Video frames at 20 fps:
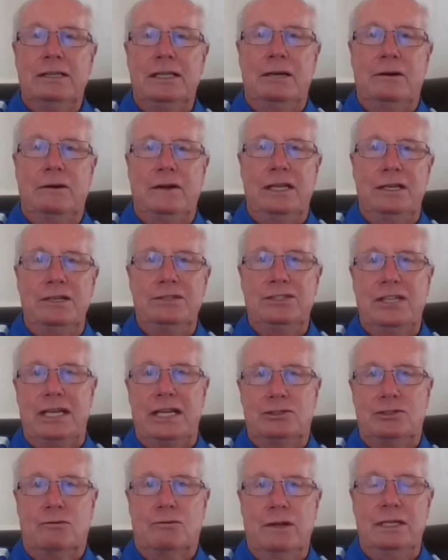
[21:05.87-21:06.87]
there is
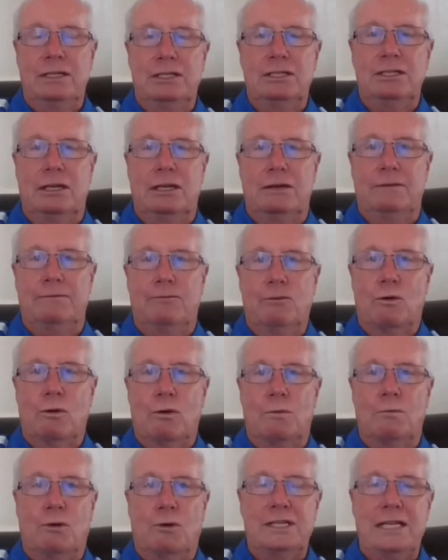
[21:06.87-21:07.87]
a trend
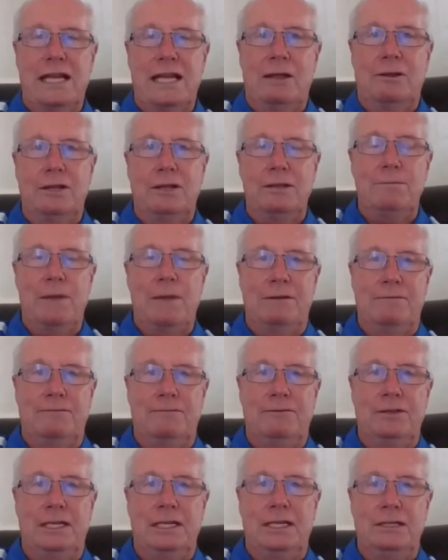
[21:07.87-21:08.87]
for mortality
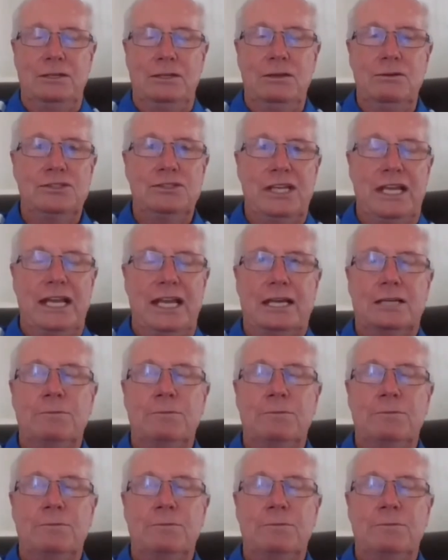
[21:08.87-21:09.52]
benefit in using